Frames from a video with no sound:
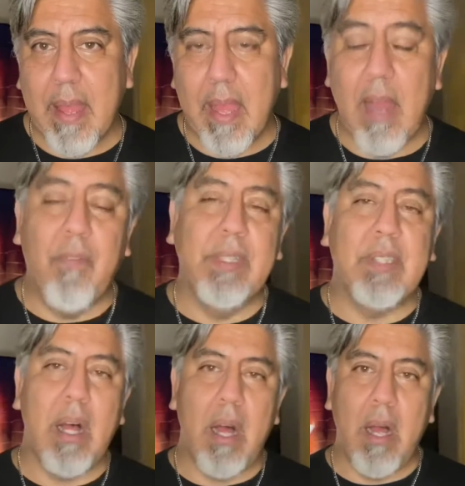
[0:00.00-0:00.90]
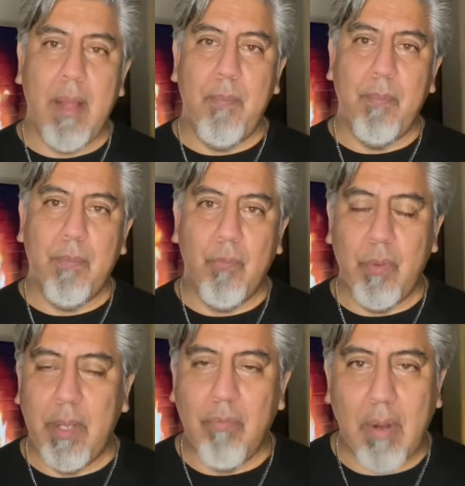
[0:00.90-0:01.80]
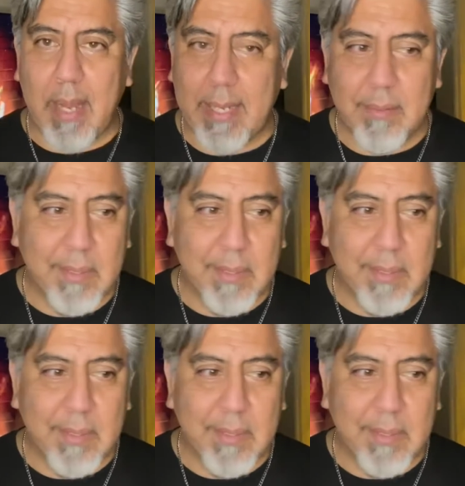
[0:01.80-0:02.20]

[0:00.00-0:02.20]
Every time we write,